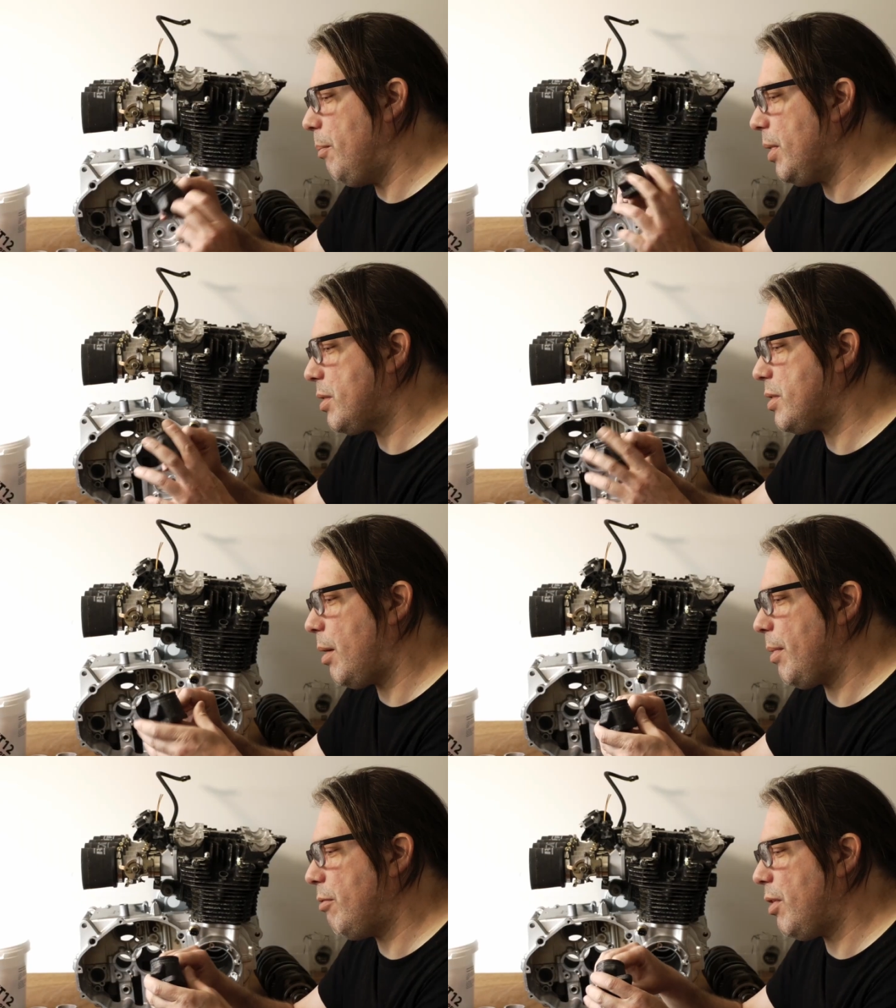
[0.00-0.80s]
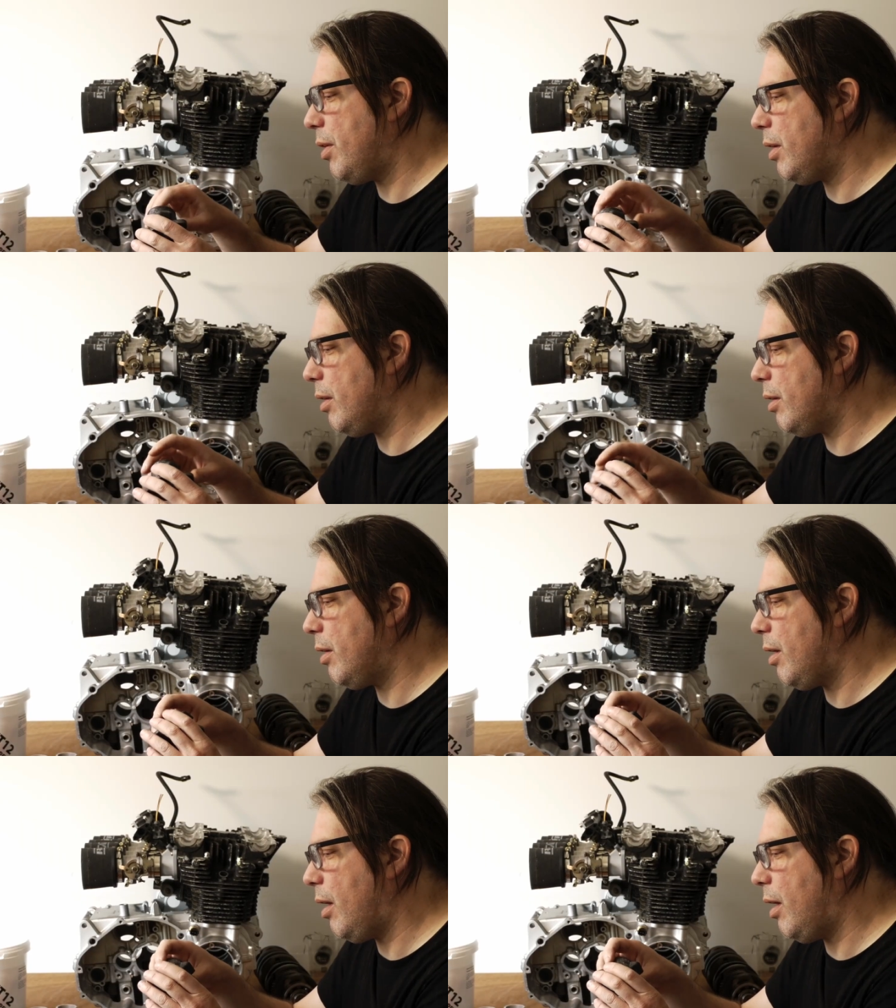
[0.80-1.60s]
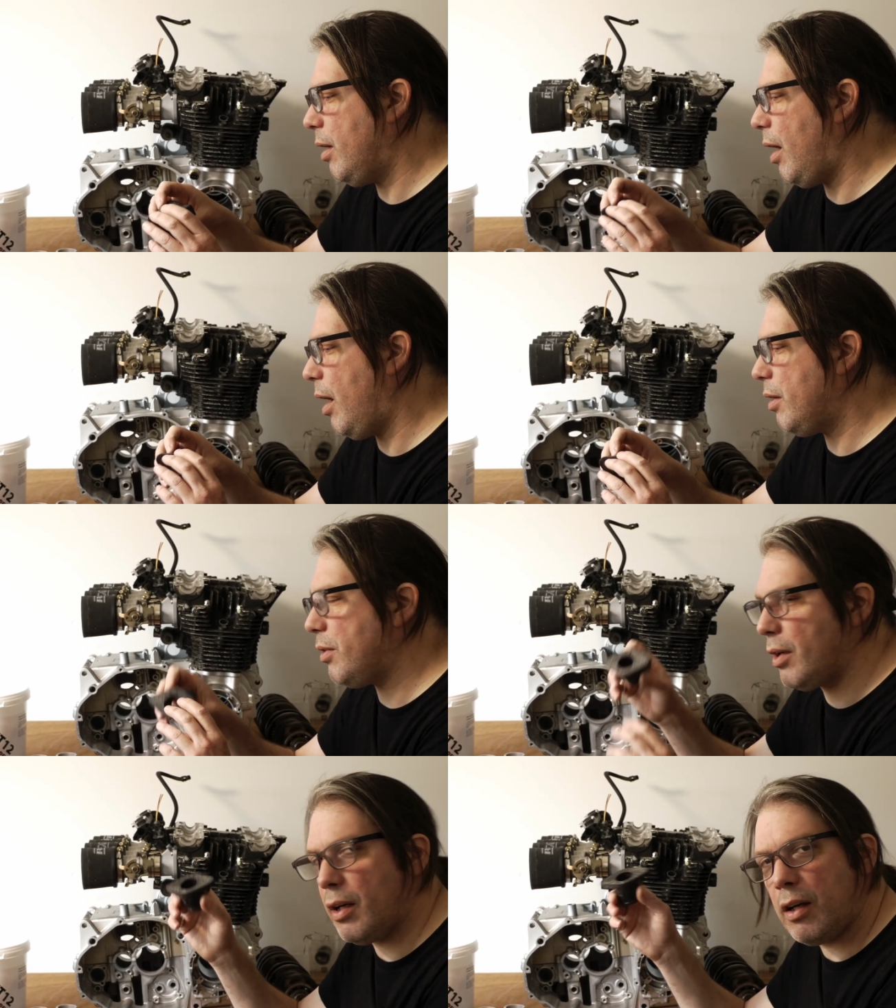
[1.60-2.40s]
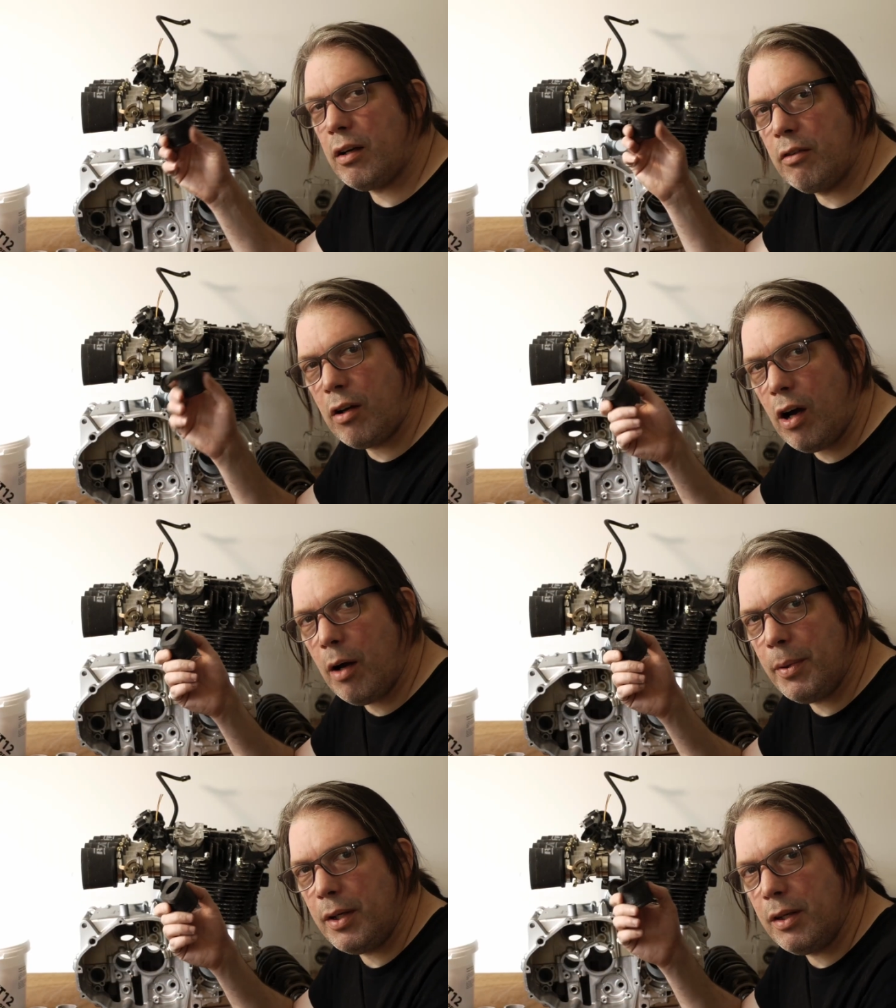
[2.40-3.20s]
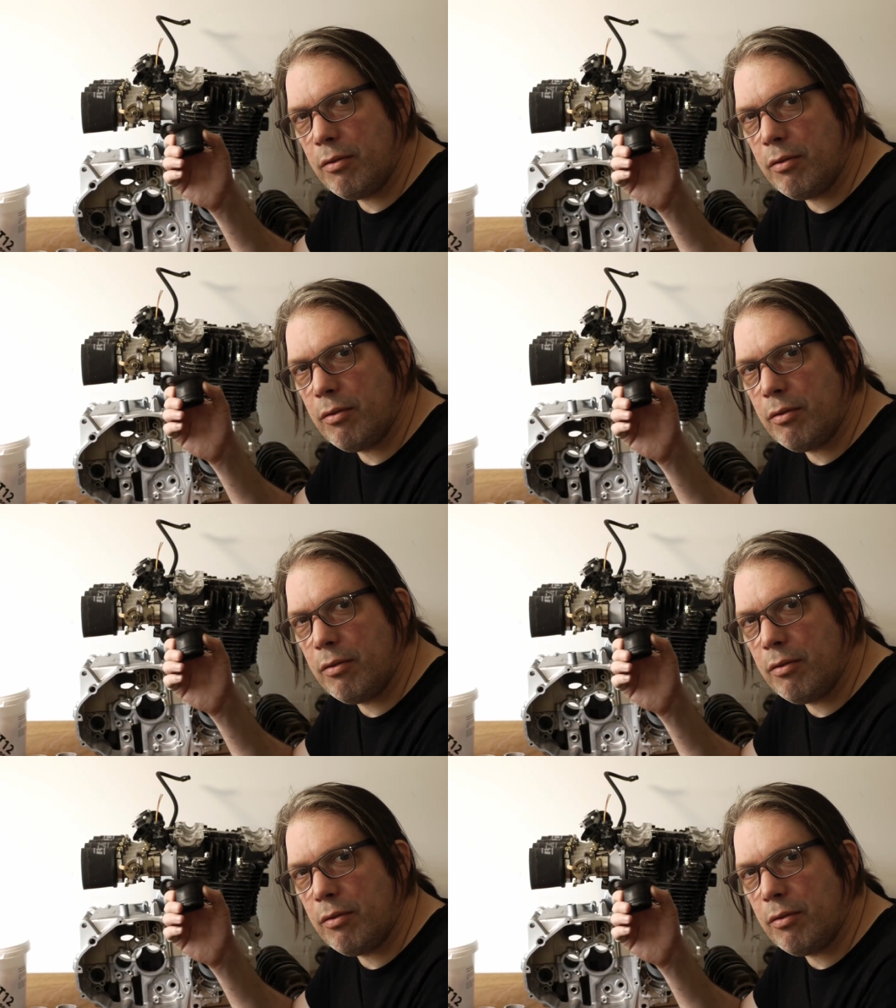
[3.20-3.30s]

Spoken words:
mixed up everything and I added the carbon in